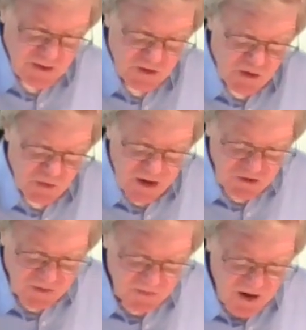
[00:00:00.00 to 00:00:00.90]
The
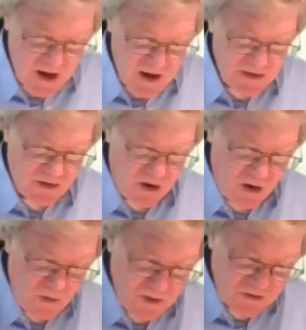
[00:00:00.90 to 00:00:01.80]
grace of God
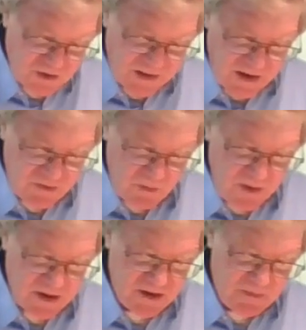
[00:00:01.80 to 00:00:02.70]
always allowed the
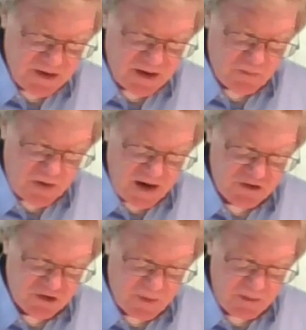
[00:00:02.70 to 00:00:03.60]
wicked to become
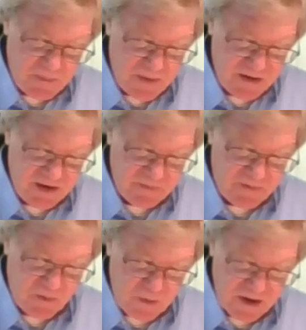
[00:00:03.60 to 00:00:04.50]
righteous by repenting
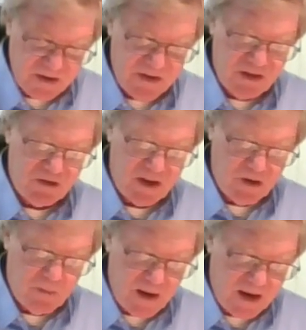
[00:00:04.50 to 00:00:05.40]
from their wickedness and
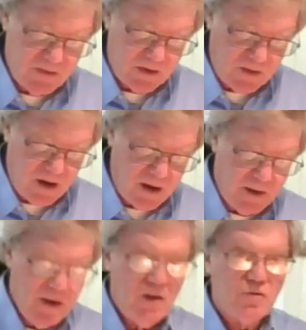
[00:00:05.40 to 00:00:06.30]
obeying the
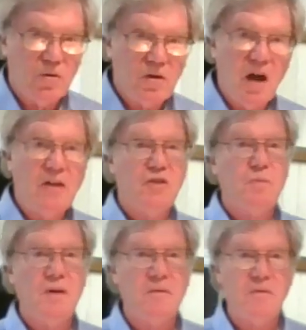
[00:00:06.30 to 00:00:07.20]
law. So God has
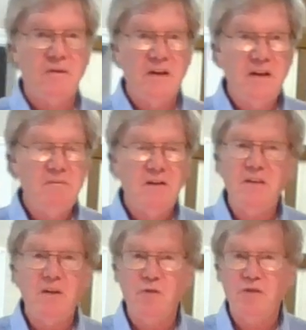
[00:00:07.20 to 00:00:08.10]
been a very, even in
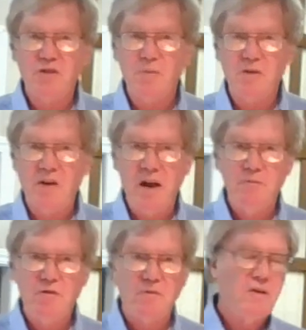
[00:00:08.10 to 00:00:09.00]
the Old Testament
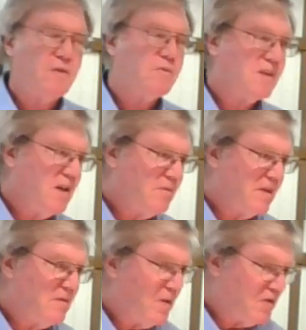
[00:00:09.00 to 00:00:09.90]
times, a very
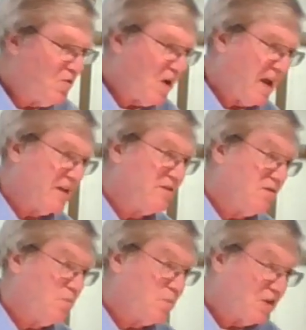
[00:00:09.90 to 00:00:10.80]
forgiving, but you had
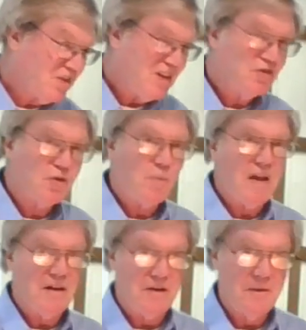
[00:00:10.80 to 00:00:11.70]
to
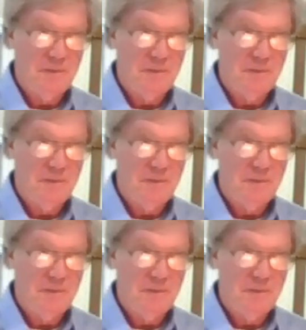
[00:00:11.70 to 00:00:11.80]
participate.